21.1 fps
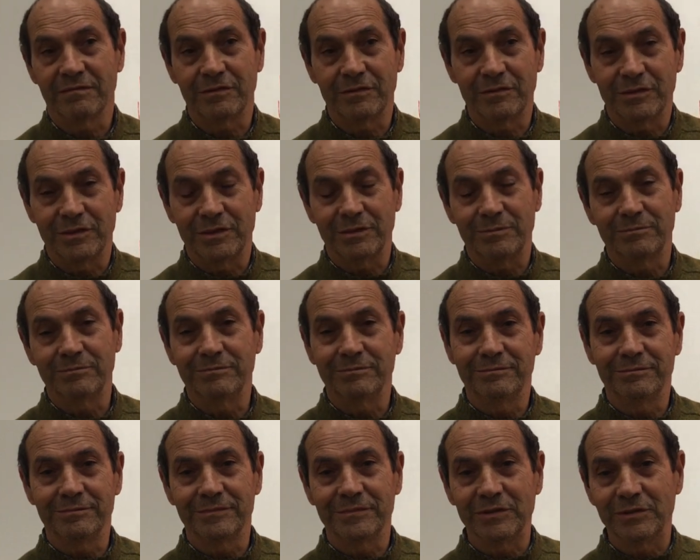For um,
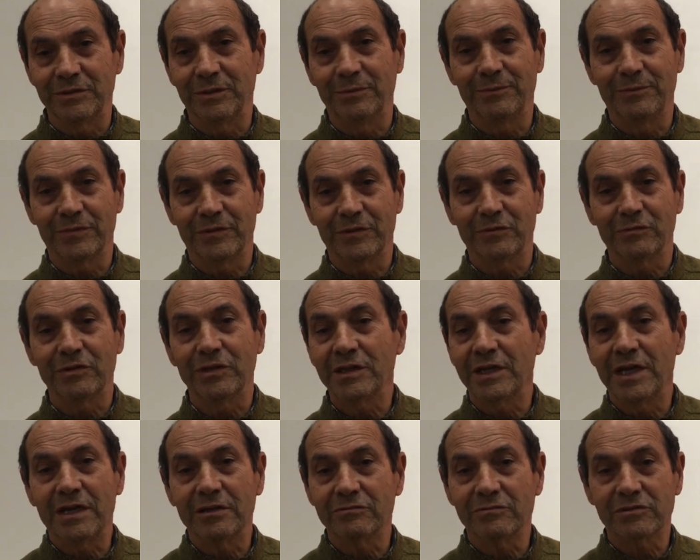you know, to
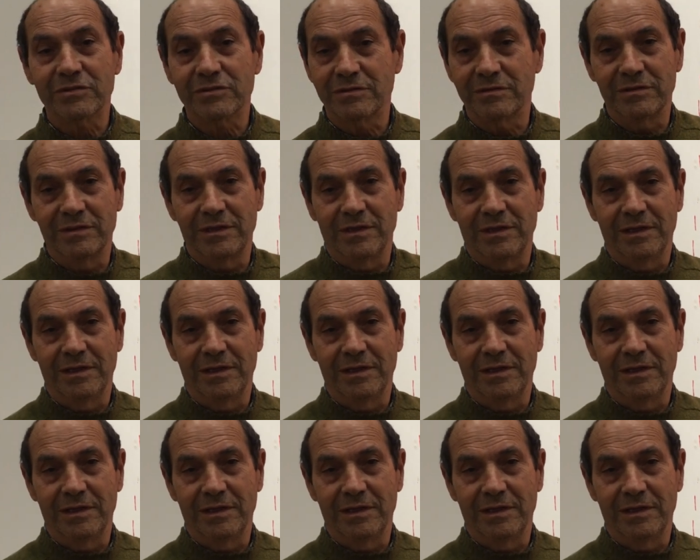denounce